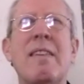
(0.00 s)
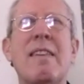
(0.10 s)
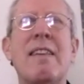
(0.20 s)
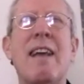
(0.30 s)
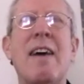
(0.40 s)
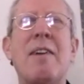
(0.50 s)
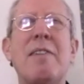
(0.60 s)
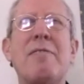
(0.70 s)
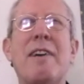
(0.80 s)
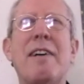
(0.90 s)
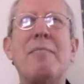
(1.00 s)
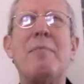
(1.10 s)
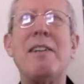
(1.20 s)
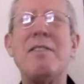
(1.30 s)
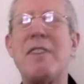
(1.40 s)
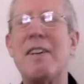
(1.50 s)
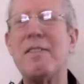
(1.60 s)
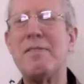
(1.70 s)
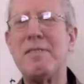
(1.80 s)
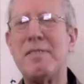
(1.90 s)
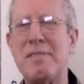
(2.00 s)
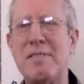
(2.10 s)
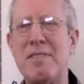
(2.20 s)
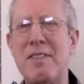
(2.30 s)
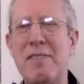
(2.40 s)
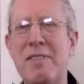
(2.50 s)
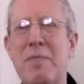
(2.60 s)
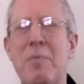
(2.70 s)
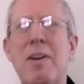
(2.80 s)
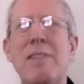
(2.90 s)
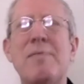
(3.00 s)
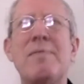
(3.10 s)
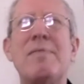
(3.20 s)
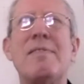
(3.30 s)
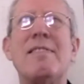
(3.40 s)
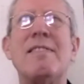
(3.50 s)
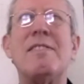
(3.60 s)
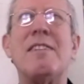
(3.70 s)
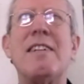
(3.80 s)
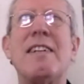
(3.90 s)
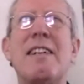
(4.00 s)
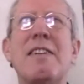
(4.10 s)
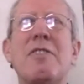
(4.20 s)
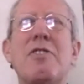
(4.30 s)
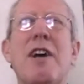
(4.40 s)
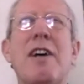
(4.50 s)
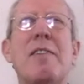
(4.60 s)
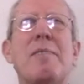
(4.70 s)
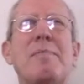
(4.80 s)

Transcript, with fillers: Now I find myself 71, sitting in a chair.